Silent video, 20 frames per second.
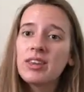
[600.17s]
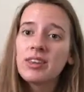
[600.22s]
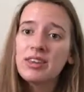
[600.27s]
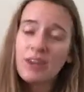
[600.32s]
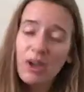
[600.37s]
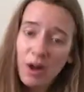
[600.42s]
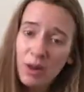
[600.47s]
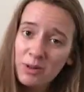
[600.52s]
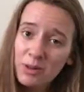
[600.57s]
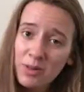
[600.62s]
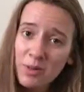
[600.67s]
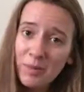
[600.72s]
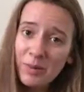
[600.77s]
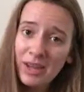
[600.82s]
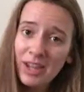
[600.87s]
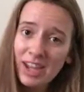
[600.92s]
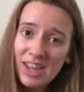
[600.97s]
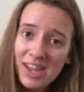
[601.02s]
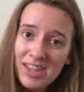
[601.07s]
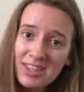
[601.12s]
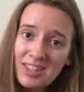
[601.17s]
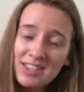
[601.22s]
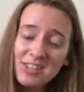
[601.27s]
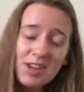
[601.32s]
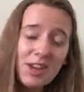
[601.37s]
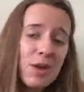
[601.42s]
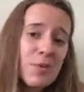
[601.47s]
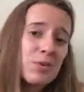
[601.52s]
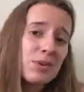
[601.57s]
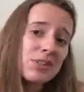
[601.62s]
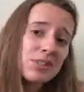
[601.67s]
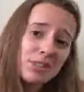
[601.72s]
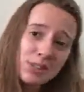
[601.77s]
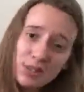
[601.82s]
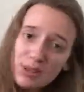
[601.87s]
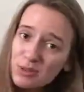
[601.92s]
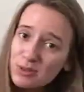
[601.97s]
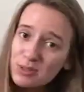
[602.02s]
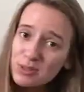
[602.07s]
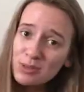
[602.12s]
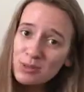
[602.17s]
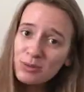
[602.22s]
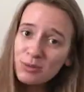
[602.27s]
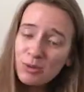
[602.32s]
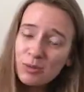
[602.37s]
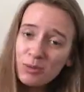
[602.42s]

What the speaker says: Y'all are the best. I will see you soon with